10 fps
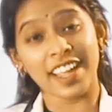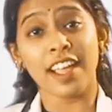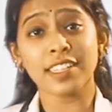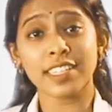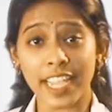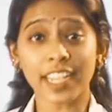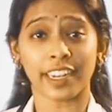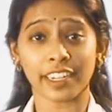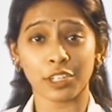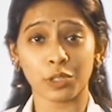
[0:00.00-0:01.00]
Stay
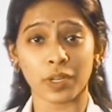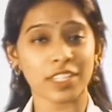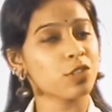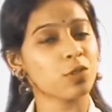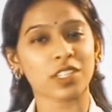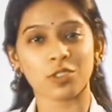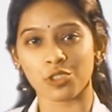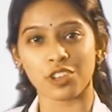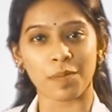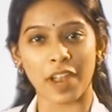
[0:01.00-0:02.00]
connected to us through our
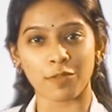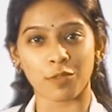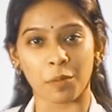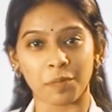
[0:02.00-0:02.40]
social platform.